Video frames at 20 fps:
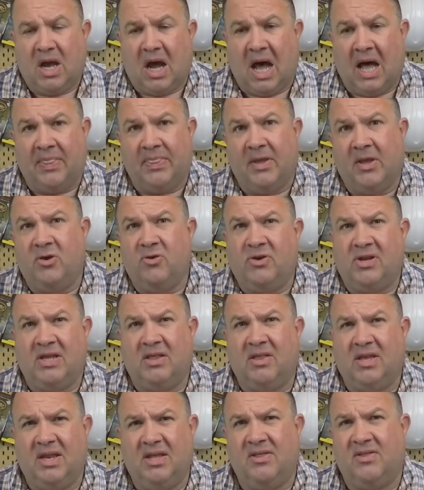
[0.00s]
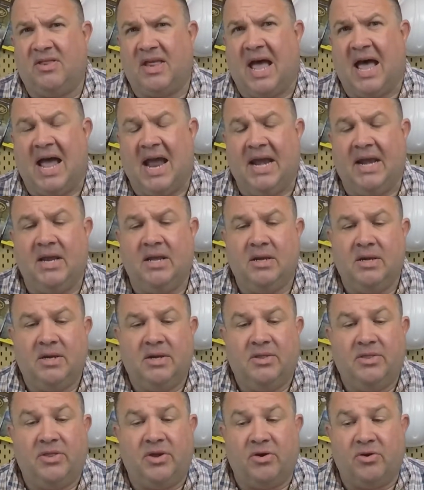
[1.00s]
on the utility side,
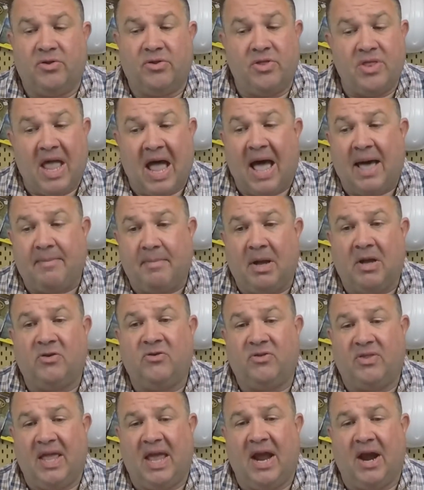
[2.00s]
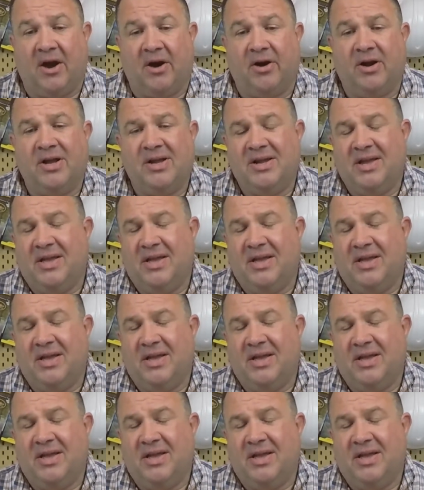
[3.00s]
there's not much there.